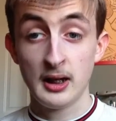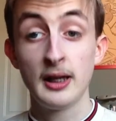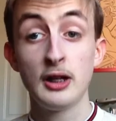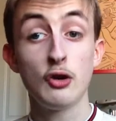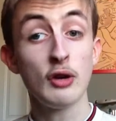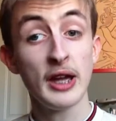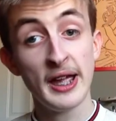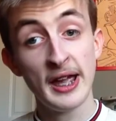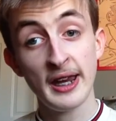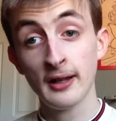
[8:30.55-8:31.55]
You don't get
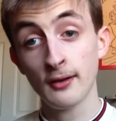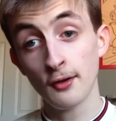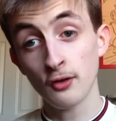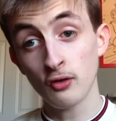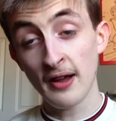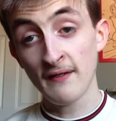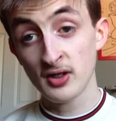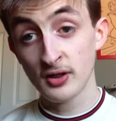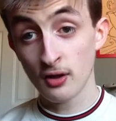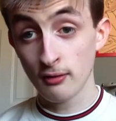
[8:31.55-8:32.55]
any Google Drive
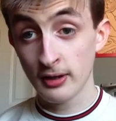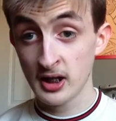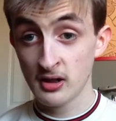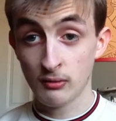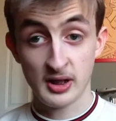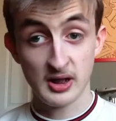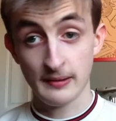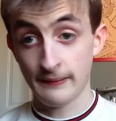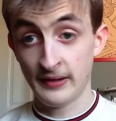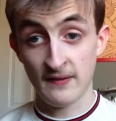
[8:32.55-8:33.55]
storage, which
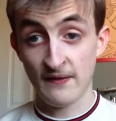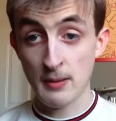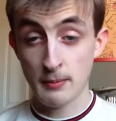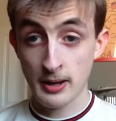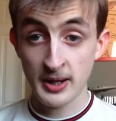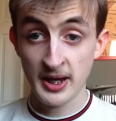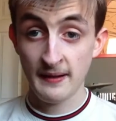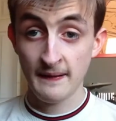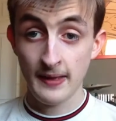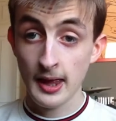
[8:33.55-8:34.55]
is fine by me.
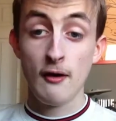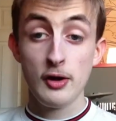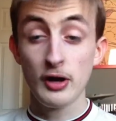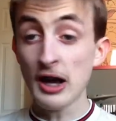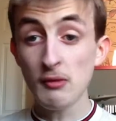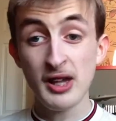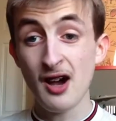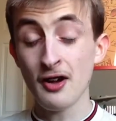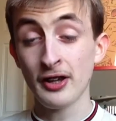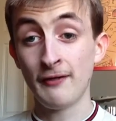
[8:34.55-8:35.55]
You can't really
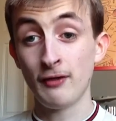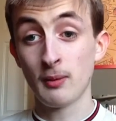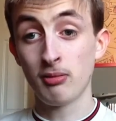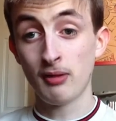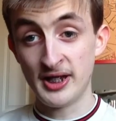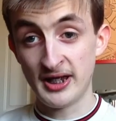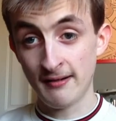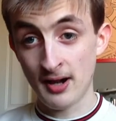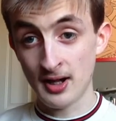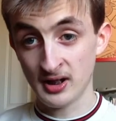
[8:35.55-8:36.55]
argue for the price they're
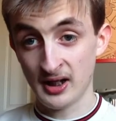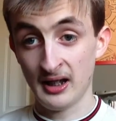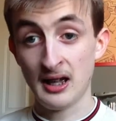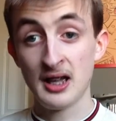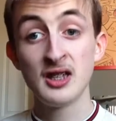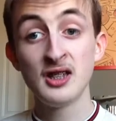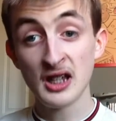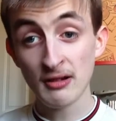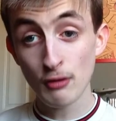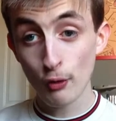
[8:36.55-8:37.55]
asking.
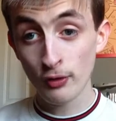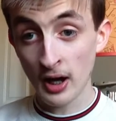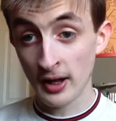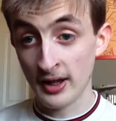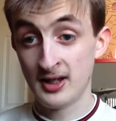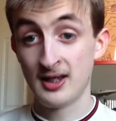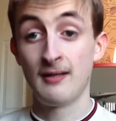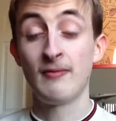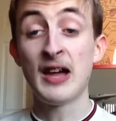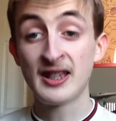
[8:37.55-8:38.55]
$0,
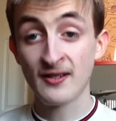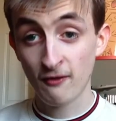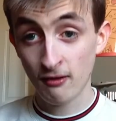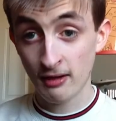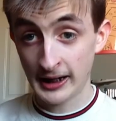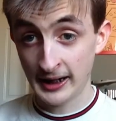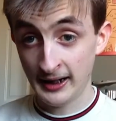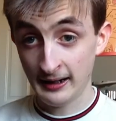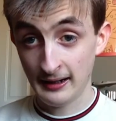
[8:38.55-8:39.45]
that's free.